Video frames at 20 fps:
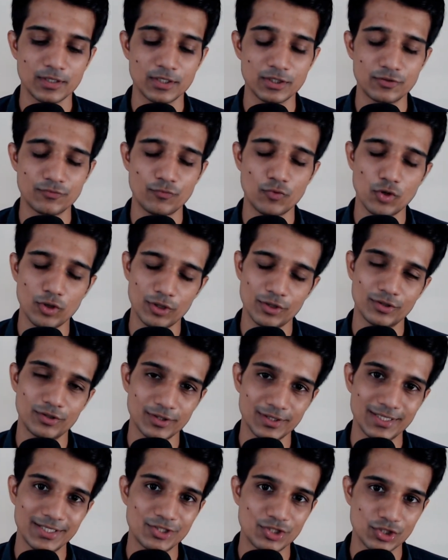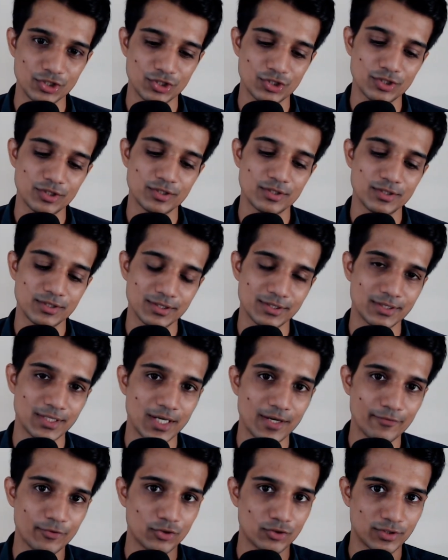voluntarily just
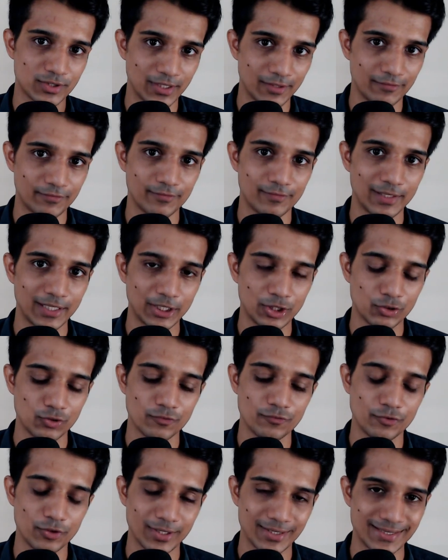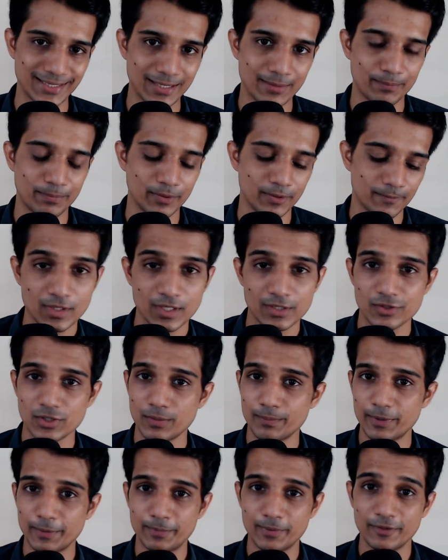starve yourself. Like, for example, some
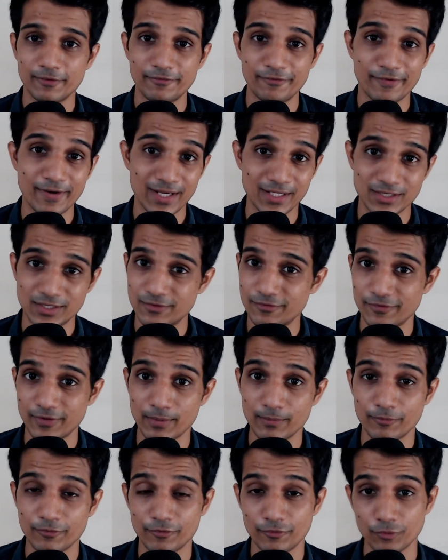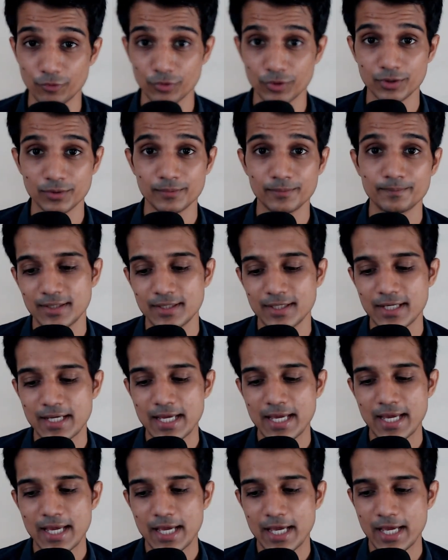people fast from food,
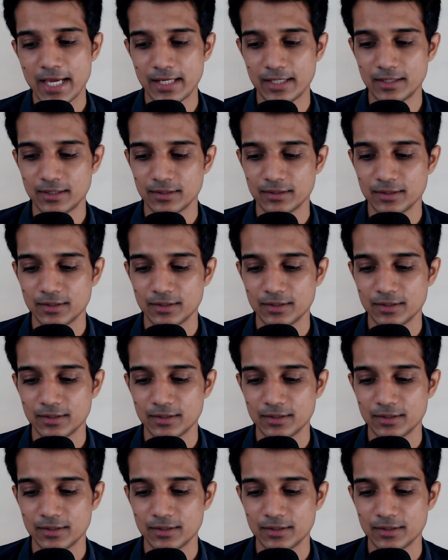and